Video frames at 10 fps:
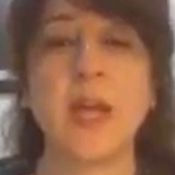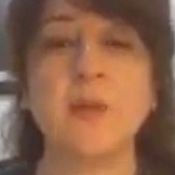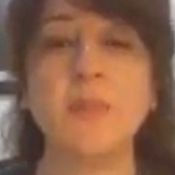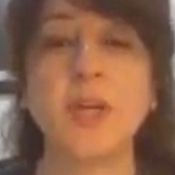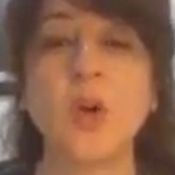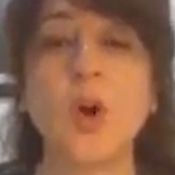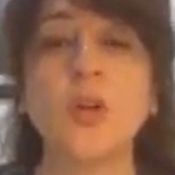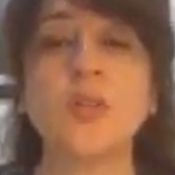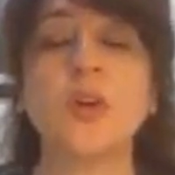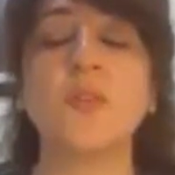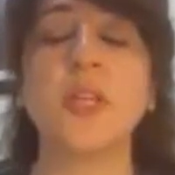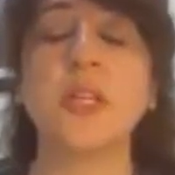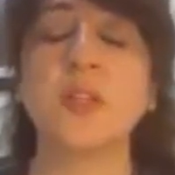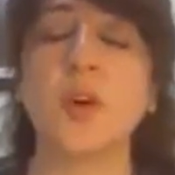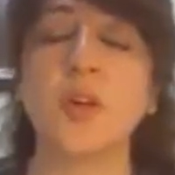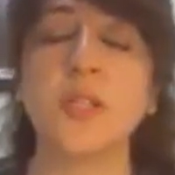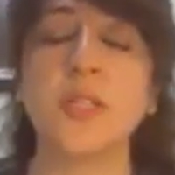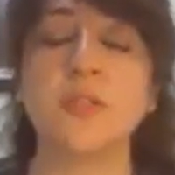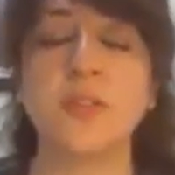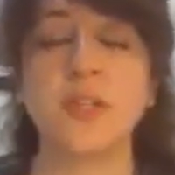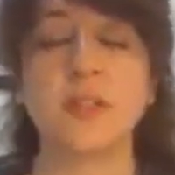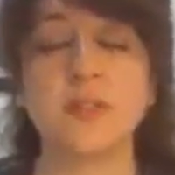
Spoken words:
because of the authority figure.